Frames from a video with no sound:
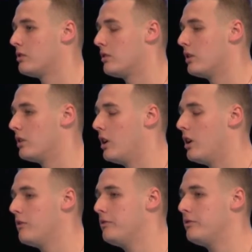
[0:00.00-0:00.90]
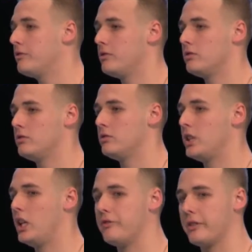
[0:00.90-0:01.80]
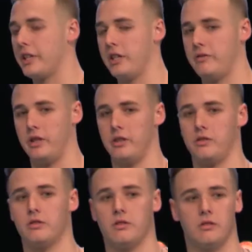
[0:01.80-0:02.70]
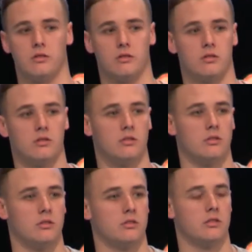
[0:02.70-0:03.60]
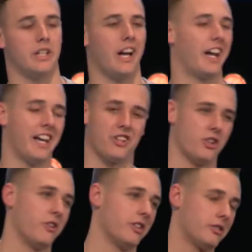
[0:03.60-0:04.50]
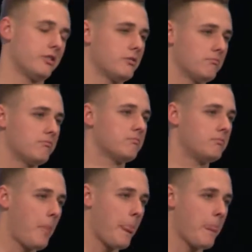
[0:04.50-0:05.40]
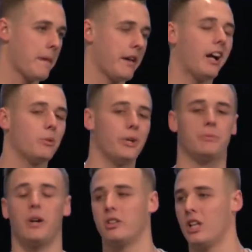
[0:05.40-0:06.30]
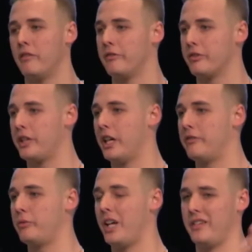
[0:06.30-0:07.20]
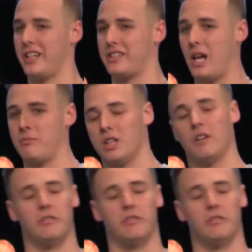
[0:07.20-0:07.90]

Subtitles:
the love and the forgiveness that God has shown us. How can we expect to love and forgive if we haven't accepted love